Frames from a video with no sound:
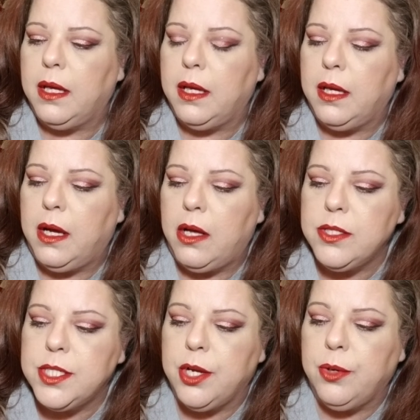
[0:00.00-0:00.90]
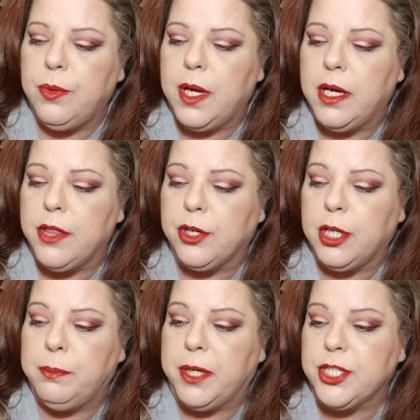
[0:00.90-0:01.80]
Also, another good
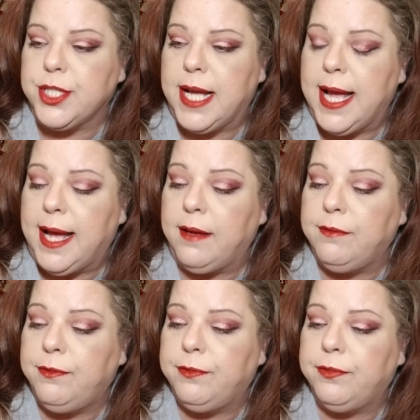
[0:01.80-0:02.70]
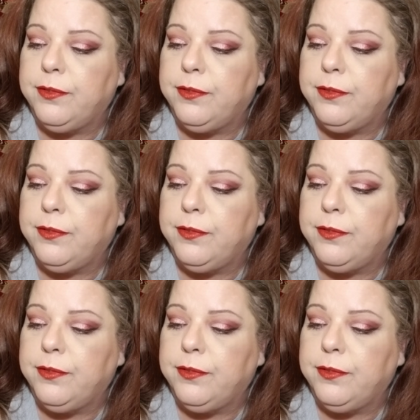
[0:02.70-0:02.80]
brush to have